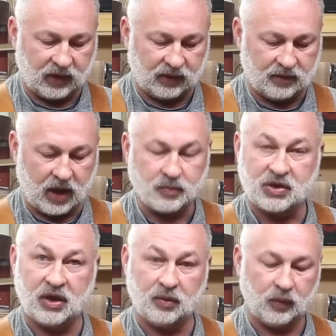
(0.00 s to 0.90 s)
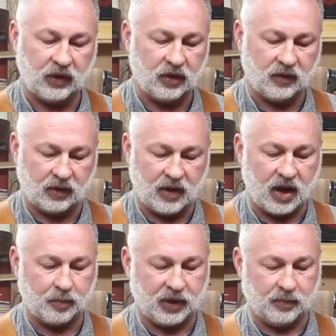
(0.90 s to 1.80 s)
that I'm sharing with you that a
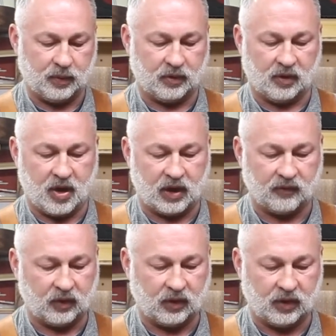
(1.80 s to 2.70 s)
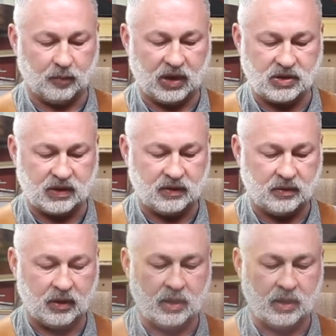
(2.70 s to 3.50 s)
lot of people are not ever going to mention.